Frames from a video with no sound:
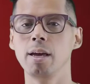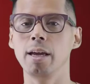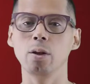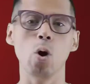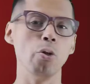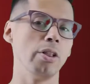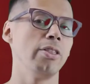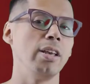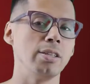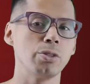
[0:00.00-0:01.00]
and other
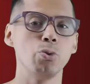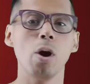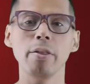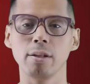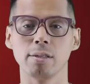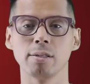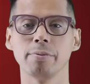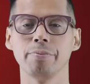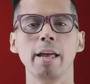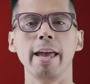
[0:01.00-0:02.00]
things to others.
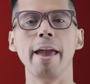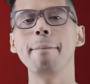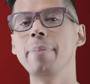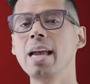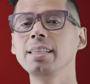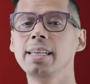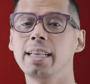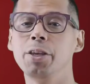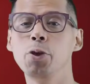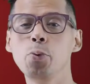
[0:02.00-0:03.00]
And
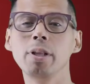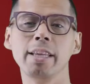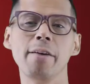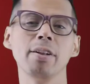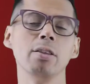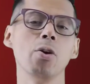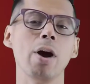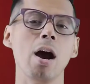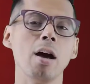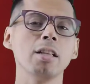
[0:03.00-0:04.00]
basically, you will never know
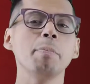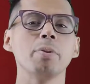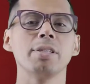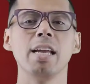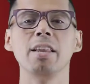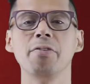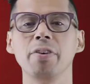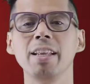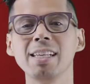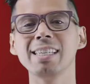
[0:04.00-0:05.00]
100% if
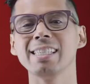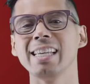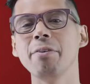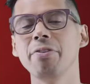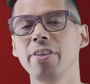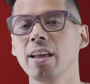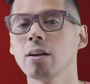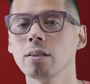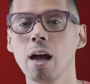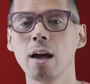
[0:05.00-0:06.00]
it the same thing
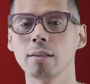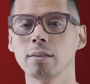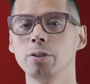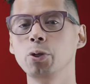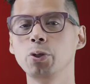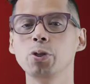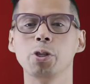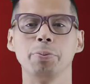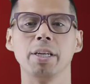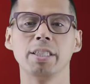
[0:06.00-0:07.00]
or not, due to
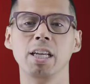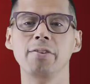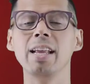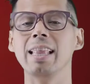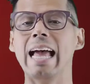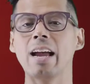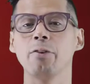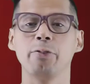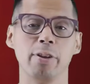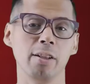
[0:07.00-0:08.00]
subjectivity and lack
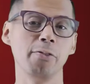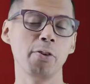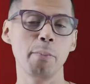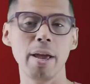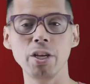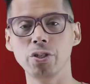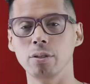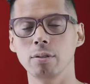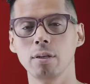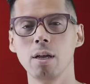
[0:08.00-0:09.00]
of real
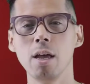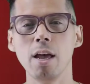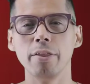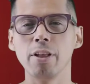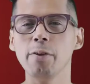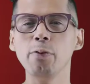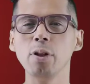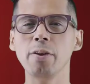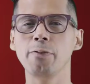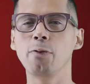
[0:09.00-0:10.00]
information. Therefore,
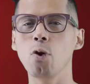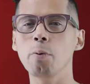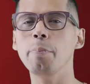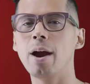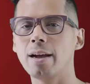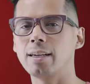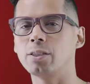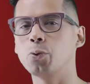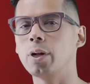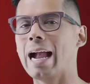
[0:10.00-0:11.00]
if form
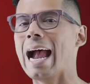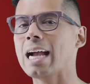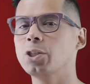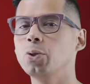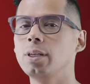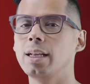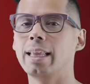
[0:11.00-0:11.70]
patterns were actually a